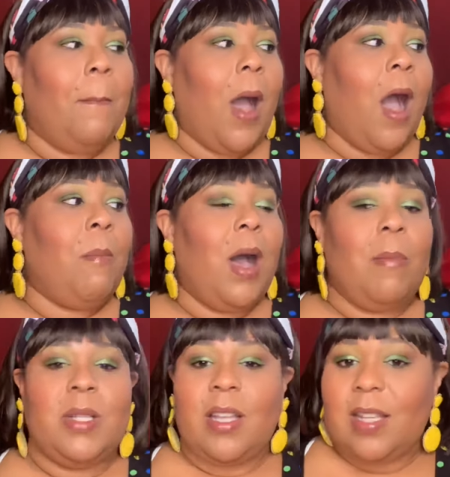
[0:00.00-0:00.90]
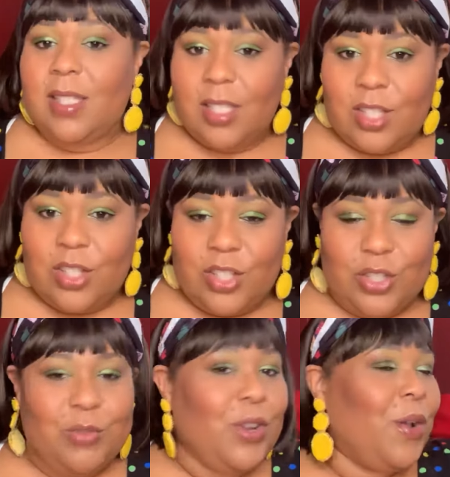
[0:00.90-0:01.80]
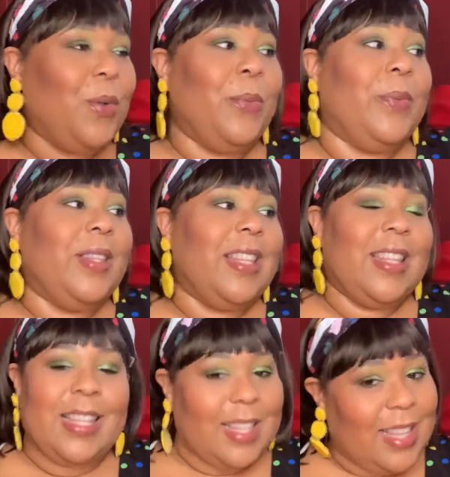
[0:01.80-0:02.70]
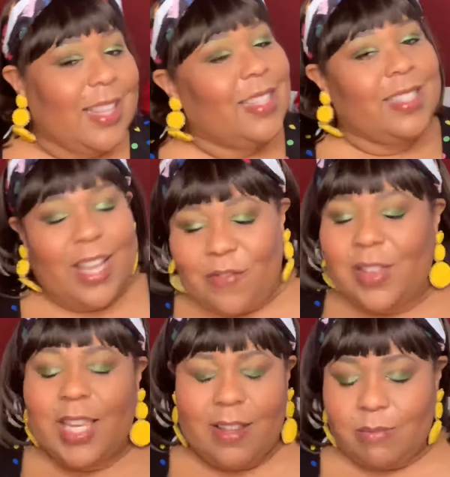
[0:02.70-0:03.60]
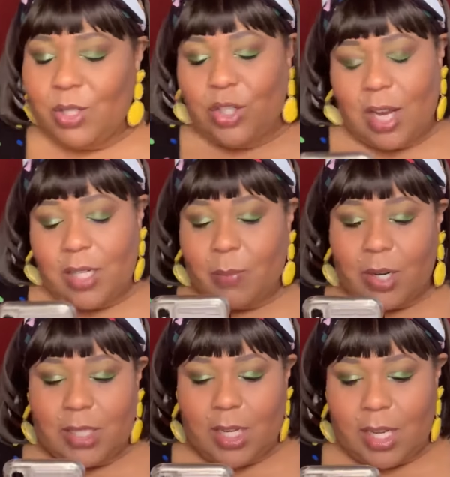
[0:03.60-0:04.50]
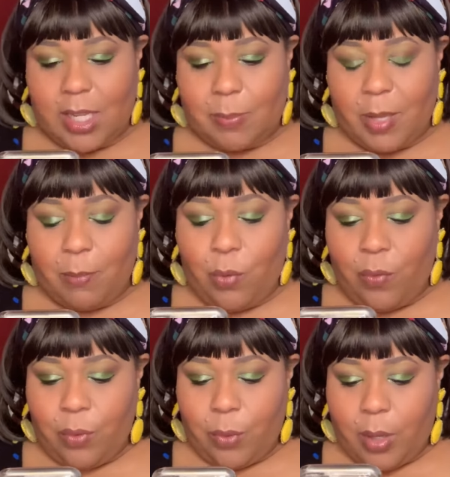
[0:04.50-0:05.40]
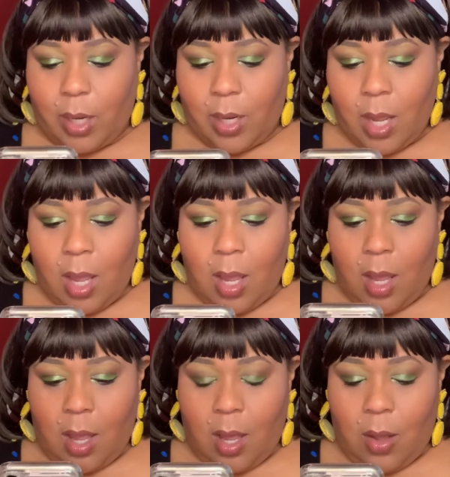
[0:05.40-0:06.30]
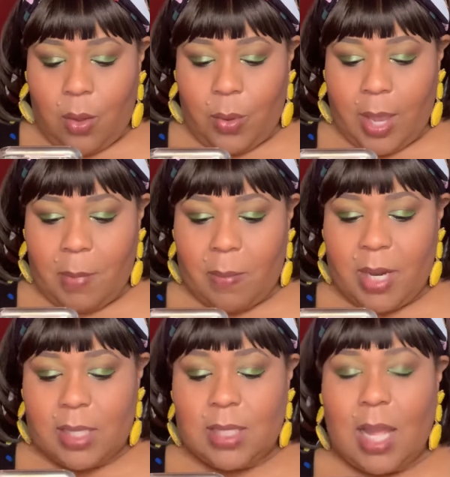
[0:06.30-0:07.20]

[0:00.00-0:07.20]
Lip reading: Our mamas, our sisters, you know, definitely gives me Josh Martinez. But moving on, who came up next?